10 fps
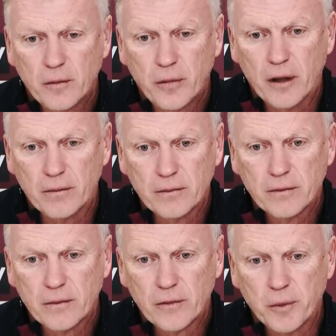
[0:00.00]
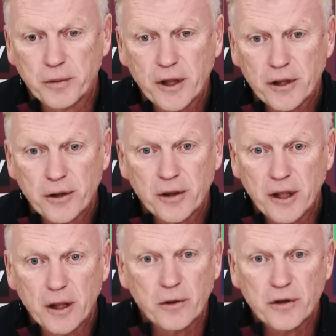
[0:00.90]
But the players who are
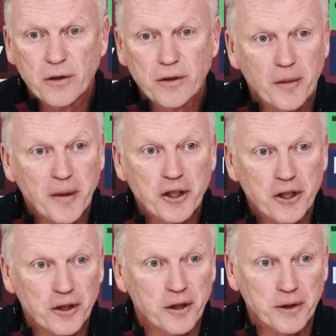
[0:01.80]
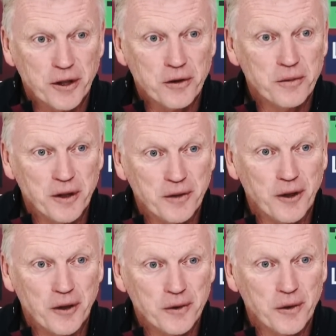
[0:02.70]
here, we've still got a big chunk of the players who've been
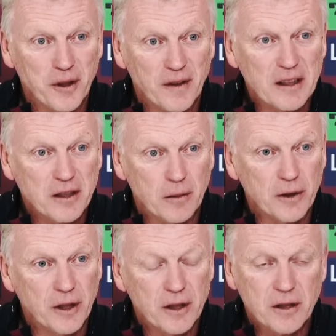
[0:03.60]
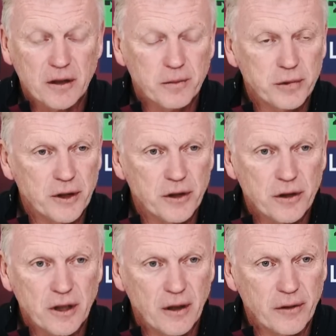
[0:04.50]
involved over the last couple of years and have played
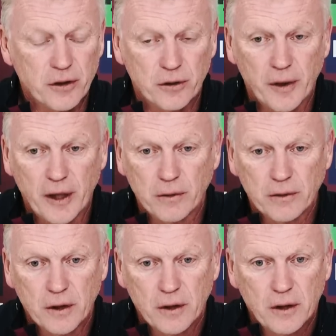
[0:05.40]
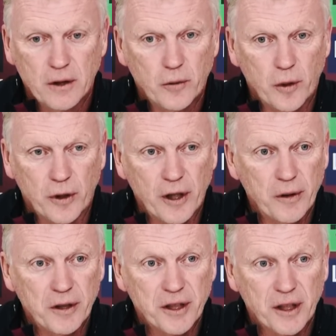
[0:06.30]
ever so well. But we're now
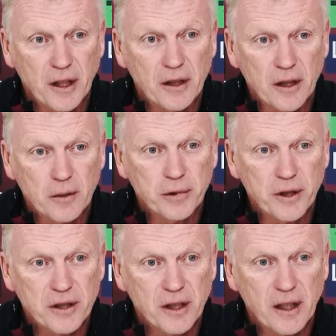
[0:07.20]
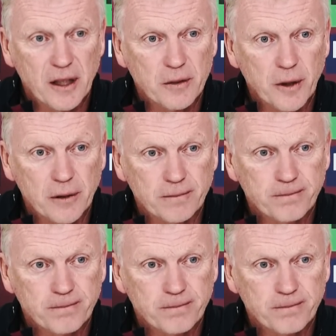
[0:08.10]
integrating other players to that as well.